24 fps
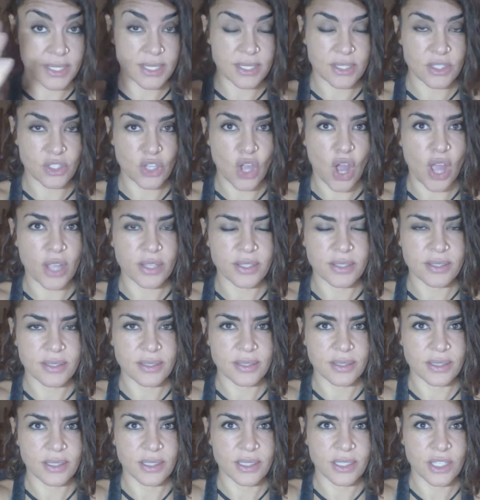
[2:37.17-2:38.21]
is
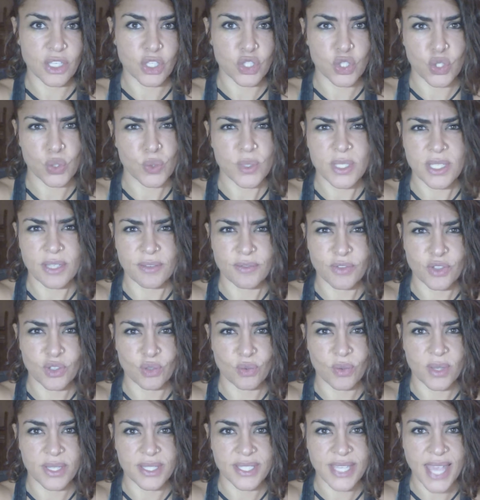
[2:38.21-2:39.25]
not conducive
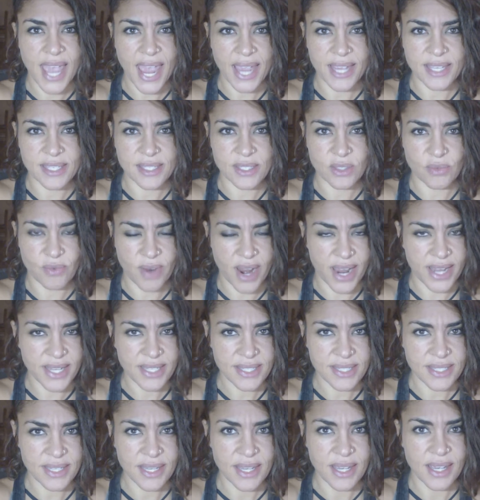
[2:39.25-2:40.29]
to a text,
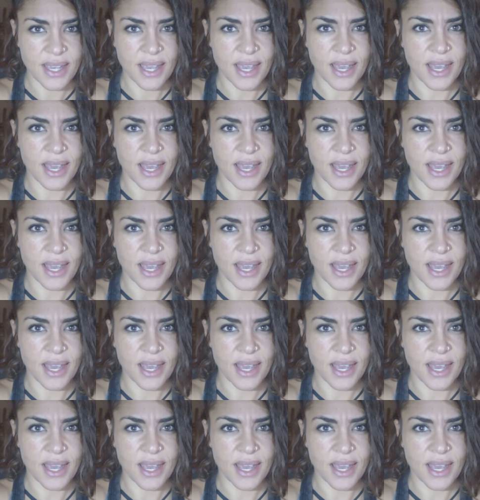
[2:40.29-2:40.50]
right?